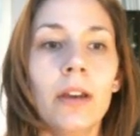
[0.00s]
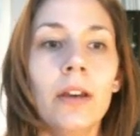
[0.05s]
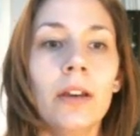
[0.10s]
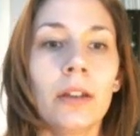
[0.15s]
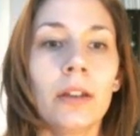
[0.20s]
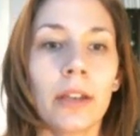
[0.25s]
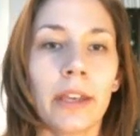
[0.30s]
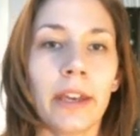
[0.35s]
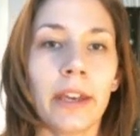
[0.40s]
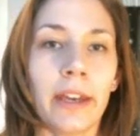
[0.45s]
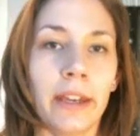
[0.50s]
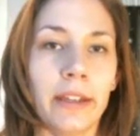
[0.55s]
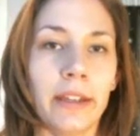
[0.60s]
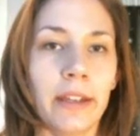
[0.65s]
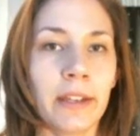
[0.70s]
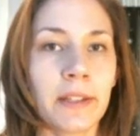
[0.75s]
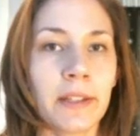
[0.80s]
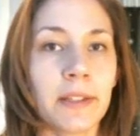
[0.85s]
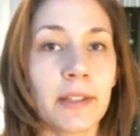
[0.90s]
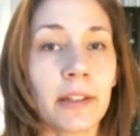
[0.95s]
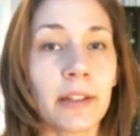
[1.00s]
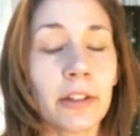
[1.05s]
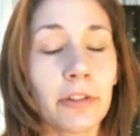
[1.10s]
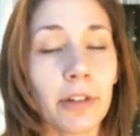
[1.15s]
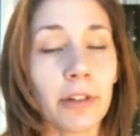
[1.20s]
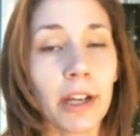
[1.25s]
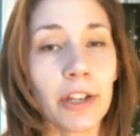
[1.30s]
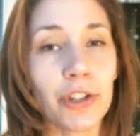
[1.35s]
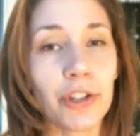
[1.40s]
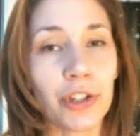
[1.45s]
Okay,
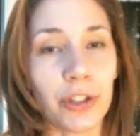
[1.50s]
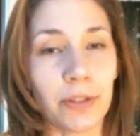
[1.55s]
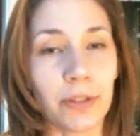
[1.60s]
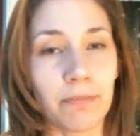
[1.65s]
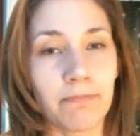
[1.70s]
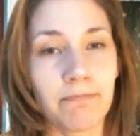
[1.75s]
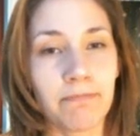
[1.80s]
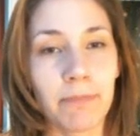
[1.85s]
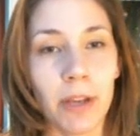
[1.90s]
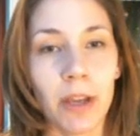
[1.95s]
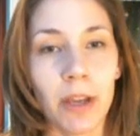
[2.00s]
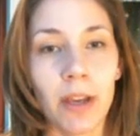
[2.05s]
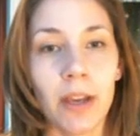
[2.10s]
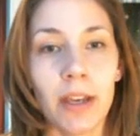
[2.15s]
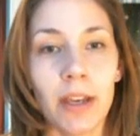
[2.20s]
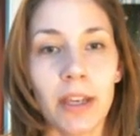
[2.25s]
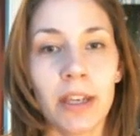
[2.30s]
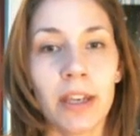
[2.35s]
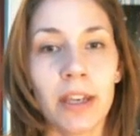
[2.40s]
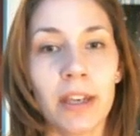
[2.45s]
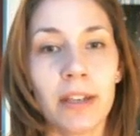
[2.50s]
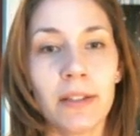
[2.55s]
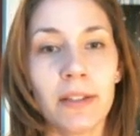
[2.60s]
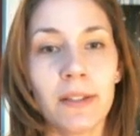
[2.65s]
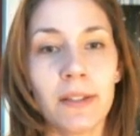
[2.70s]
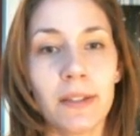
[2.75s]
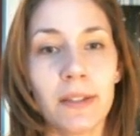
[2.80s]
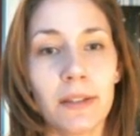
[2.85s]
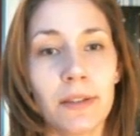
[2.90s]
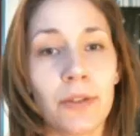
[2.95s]
acceleration
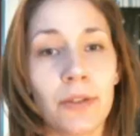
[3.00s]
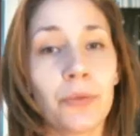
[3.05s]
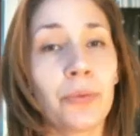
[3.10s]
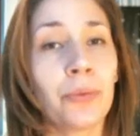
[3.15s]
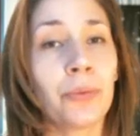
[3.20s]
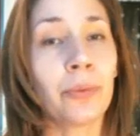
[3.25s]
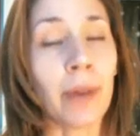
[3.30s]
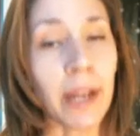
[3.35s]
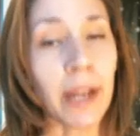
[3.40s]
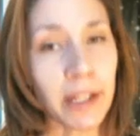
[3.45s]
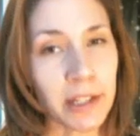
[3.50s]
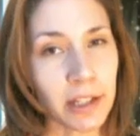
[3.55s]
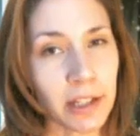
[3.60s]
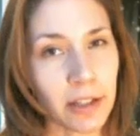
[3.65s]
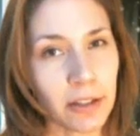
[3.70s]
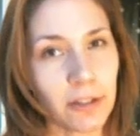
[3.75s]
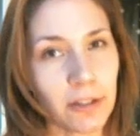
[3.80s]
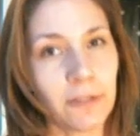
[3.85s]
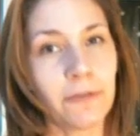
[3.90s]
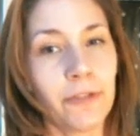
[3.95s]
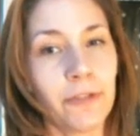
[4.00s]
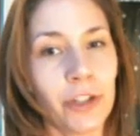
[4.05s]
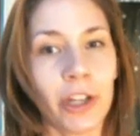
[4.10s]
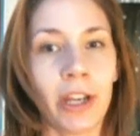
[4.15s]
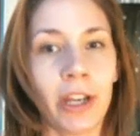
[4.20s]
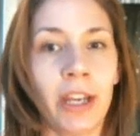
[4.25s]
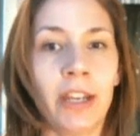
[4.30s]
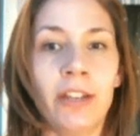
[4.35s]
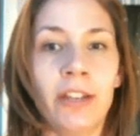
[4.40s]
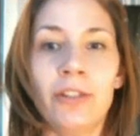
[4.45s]
is the rate of
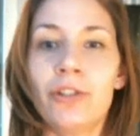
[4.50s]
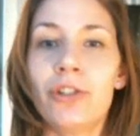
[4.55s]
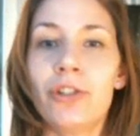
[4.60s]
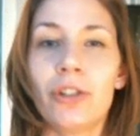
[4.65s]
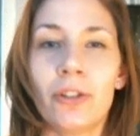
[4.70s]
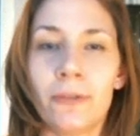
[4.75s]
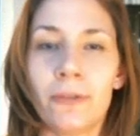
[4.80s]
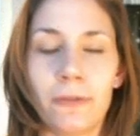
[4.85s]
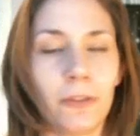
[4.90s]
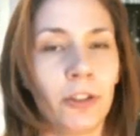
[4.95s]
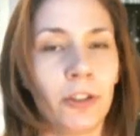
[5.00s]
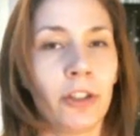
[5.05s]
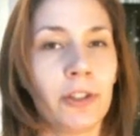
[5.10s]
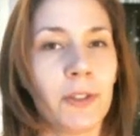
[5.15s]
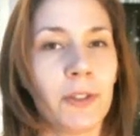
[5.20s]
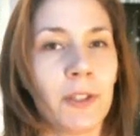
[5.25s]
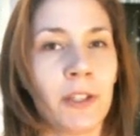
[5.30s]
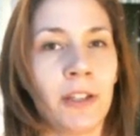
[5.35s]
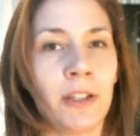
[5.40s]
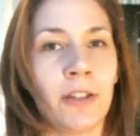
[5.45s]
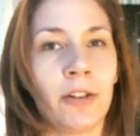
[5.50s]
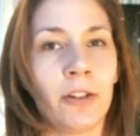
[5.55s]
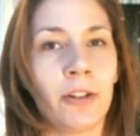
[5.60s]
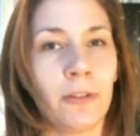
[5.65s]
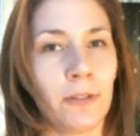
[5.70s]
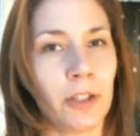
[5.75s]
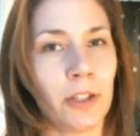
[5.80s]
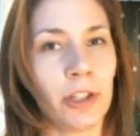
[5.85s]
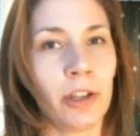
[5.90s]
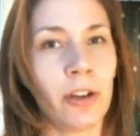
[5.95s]
change of velocity
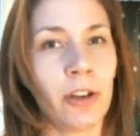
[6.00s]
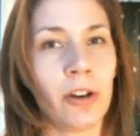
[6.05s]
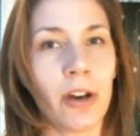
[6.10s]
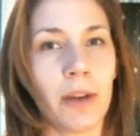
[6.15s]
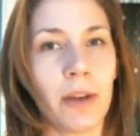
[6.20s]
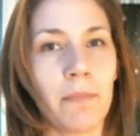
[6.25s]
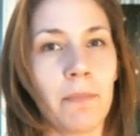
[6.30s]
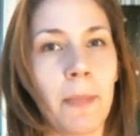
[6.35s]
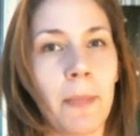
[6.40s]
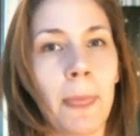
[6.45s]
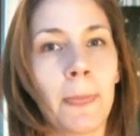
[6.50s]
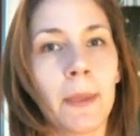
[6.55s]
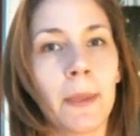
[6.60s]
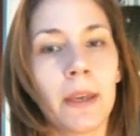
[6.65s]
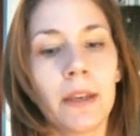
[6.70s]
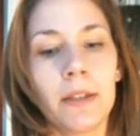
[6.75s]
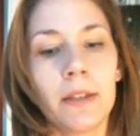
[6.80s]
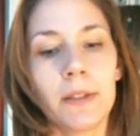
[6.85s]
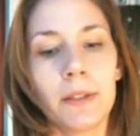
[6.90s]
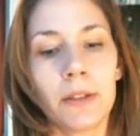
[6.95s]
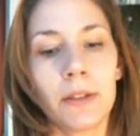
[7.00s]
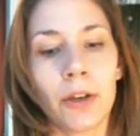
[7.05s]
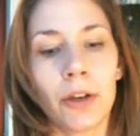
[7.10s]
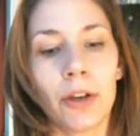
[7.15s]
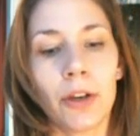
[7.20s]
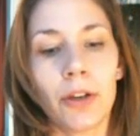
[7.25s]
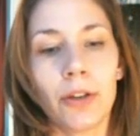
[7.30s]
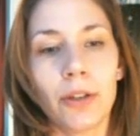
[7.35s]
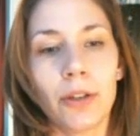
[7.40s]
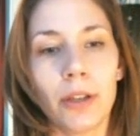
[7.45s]
over time.
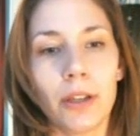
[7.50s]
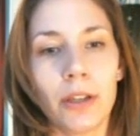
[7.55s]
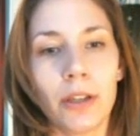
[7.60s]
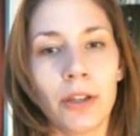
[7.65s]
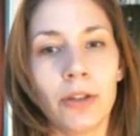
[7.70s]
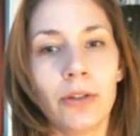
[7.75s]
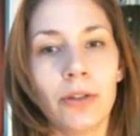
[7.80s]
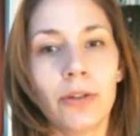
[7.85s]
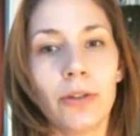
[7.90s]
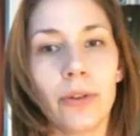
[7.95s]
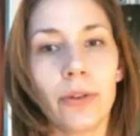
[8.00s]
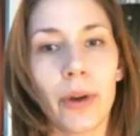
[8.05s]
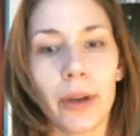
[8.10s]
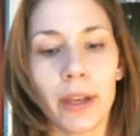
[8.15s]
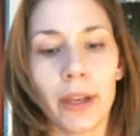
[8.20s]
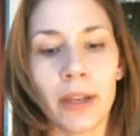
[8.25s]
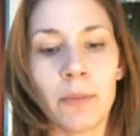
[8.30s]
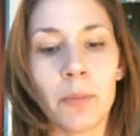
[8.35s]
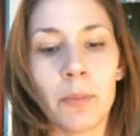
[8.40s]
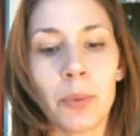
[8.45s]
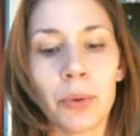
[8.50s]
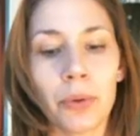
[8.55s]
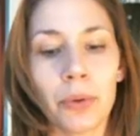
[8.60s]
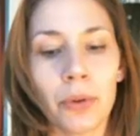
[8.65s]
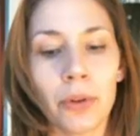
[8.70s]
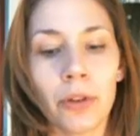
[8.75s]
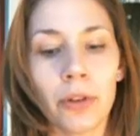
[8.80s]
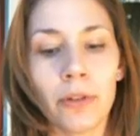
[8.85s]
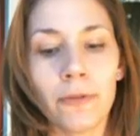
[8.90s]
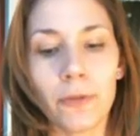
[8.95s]
So you
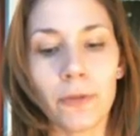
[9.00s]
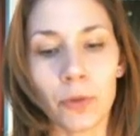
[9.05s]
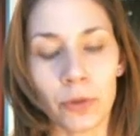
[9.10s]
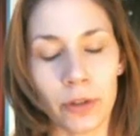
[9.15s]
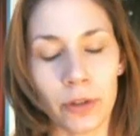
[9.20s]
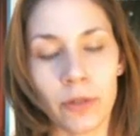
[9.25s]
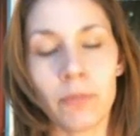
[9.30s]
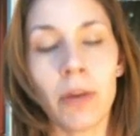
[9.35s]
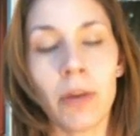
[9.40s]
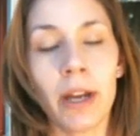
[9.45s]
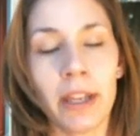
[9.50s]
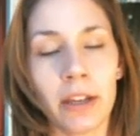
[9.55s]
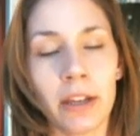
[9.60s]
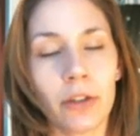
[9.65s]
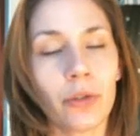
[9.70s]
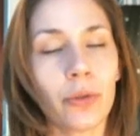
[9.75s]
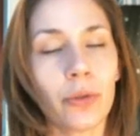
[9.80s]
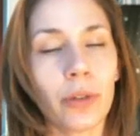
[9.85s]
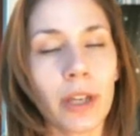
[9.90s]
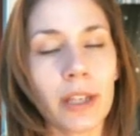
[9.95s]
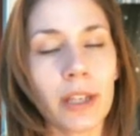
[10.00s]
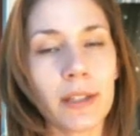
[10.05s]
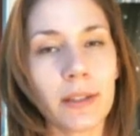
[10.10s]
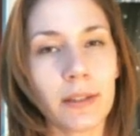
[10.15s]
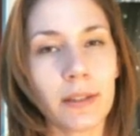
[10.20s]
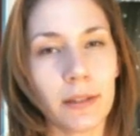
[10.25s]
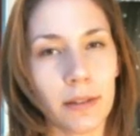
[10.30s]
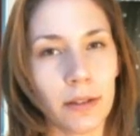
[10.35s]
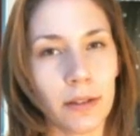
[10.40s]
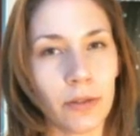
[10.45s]
improve, or you might
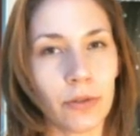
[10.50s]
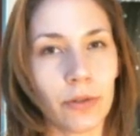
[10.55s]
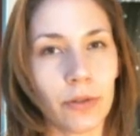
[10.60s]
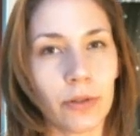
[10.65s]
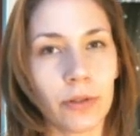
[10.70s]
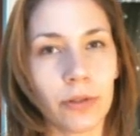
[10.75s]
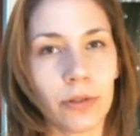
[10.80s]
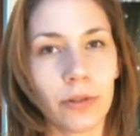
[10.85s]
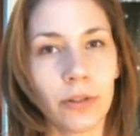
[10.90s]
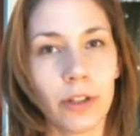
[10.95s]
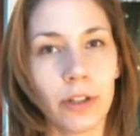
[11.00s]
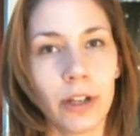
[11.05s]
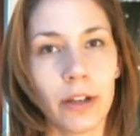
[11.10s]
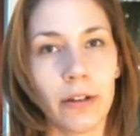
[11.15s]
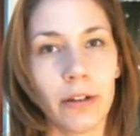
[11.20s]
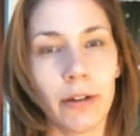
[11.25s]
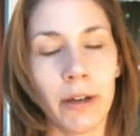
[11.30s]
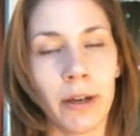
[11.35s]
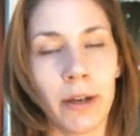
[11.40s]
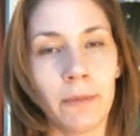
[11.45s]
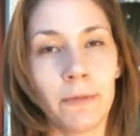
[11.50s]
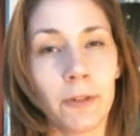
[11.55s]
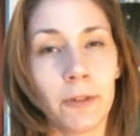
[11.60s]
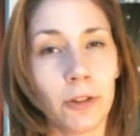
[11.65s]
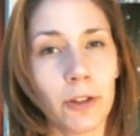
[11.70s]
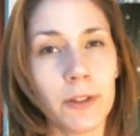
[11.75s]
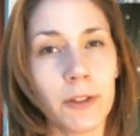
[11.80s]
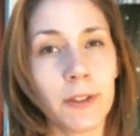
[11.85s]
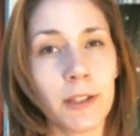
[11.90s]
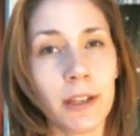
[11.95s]
increase your
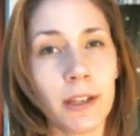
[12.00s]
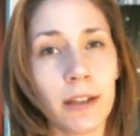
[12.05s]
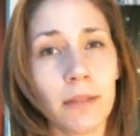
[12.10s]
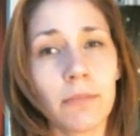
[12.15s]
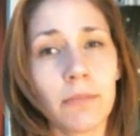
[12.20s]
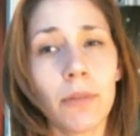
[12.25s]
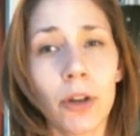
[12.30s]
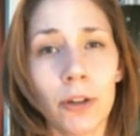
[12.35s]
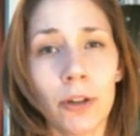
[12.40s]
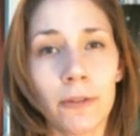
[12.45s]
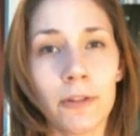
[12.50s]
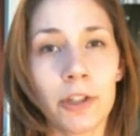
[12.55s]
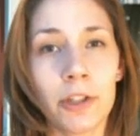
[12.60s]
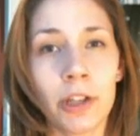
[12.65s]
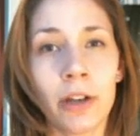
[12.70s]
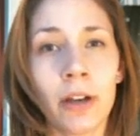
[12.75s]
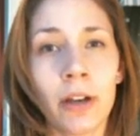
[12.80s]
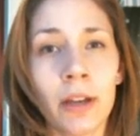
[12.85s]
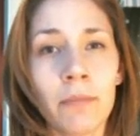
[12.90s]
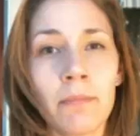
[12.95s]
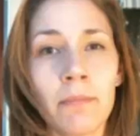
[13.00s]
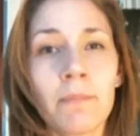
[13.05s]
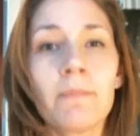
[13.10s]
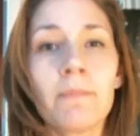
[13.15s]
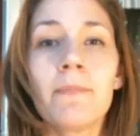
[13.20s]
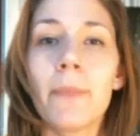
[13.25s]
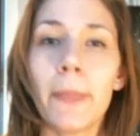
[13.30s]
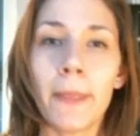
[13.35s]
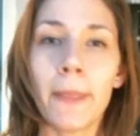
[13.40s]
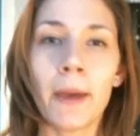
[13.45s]
velocity over time.
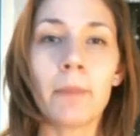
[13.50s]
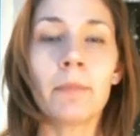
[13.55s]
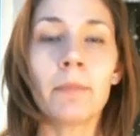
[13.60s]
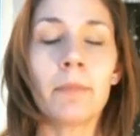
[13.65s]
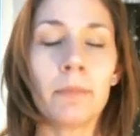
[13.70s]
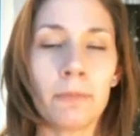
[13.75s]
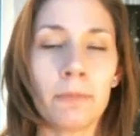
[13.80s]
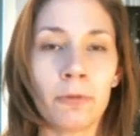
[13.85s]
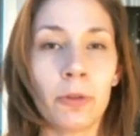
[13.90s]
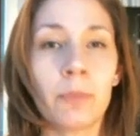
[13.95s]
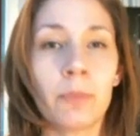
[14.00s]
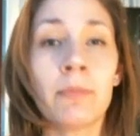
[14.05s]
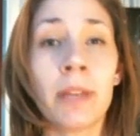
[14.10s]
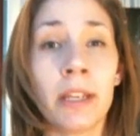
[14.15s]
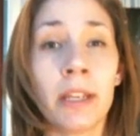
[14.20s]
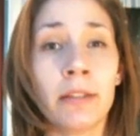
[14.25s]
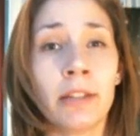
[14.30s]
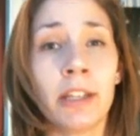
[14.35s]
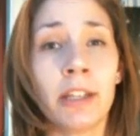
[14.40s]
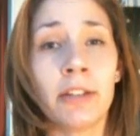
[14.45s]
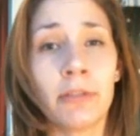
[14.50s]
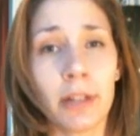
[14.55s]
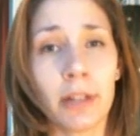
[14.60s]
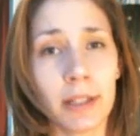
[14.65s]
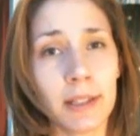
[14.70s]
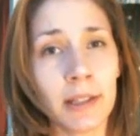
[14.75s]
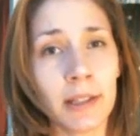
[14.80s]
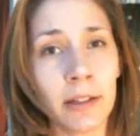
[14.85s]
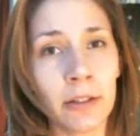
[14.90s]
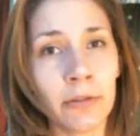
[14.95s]
That would mean that you're
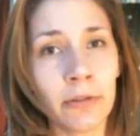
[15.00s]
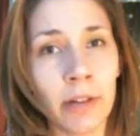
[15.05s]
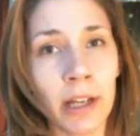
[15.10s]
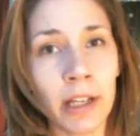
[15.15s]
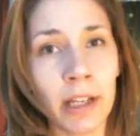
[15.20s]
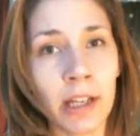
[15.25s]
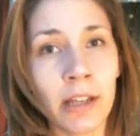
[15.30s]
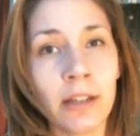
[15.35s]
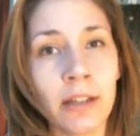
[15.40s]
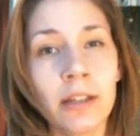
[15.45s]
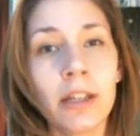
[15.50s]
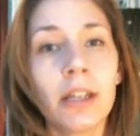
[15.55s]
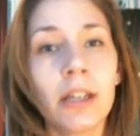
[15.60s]
accelerating.